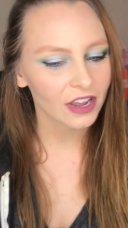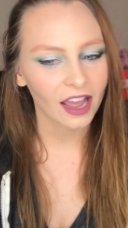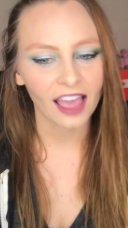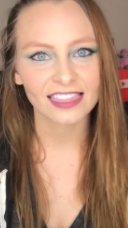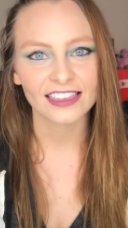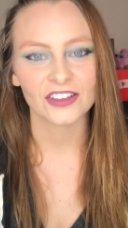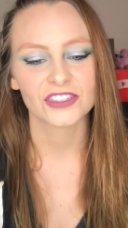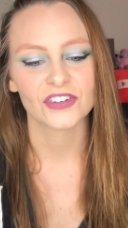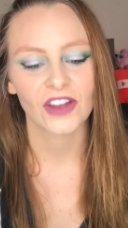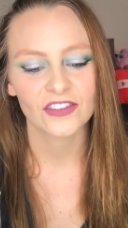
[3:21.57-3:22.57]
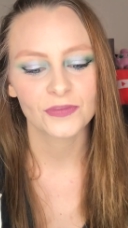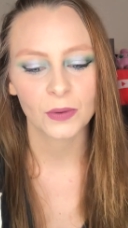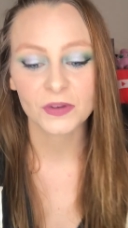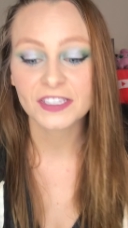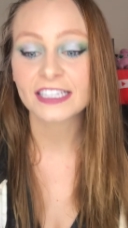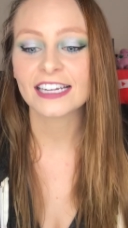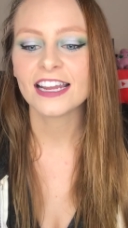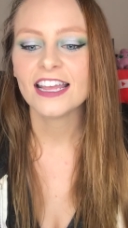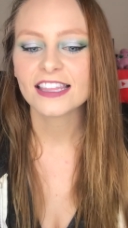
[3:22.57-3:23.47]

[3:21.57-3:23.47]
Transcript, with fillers: I, I think he'll survive, but we'll see.